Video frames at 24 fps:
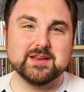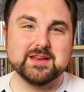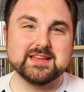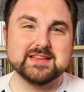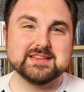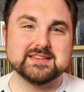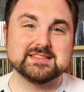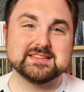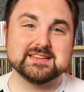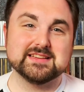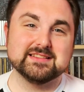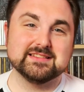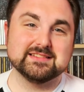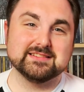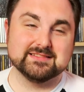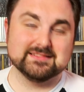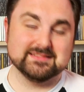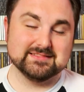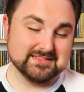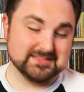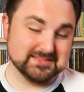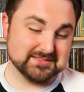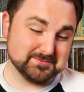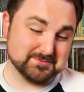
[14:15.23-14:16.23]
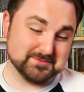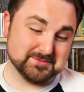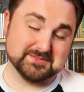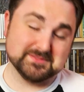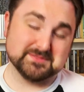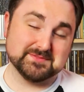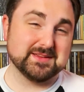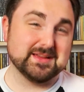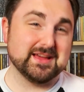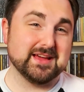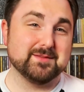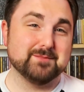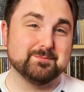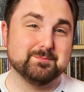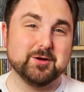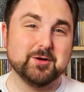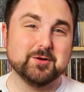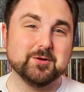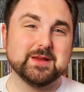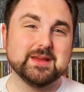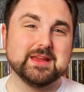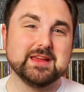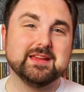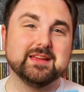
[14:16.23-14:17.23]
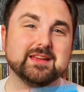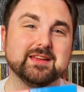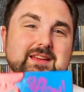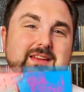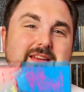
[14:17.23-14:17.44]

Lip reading: is, this one's kind of bulky.